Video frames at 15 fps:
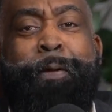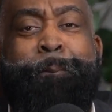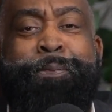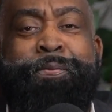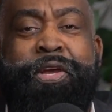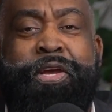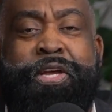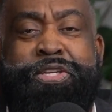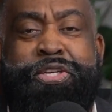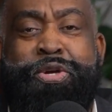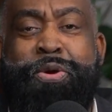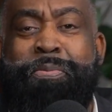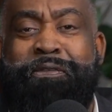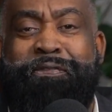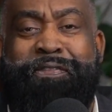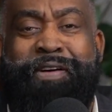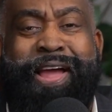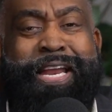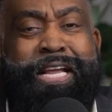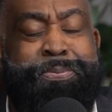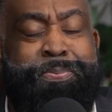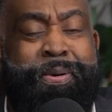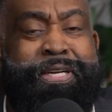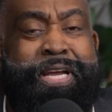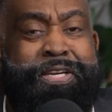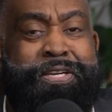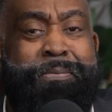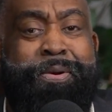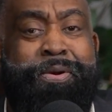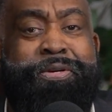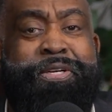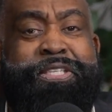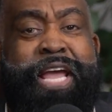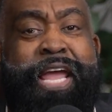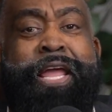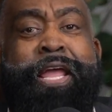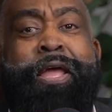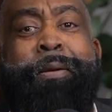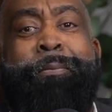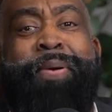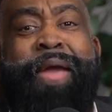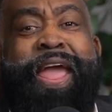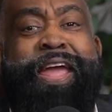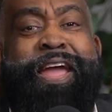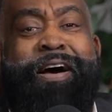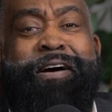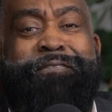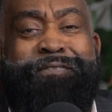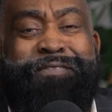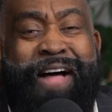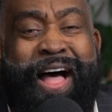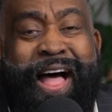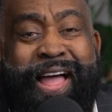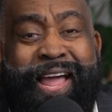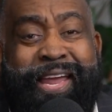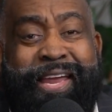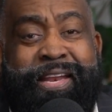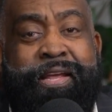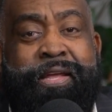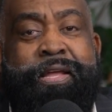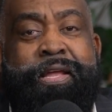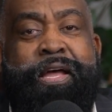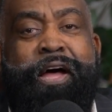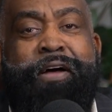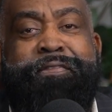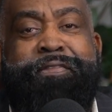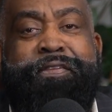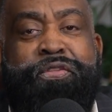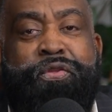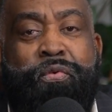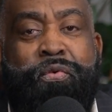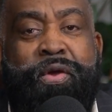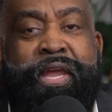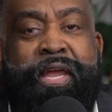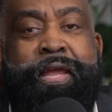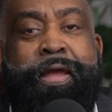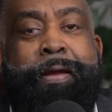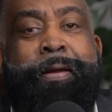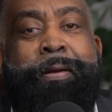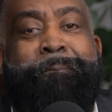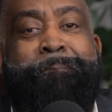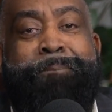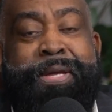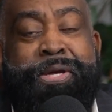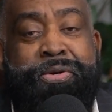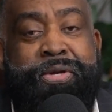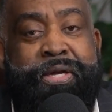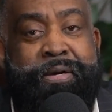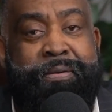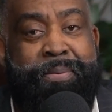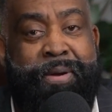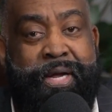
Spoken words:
the Consumer Finance Protection Bureau to say pay a fine of $3 billion?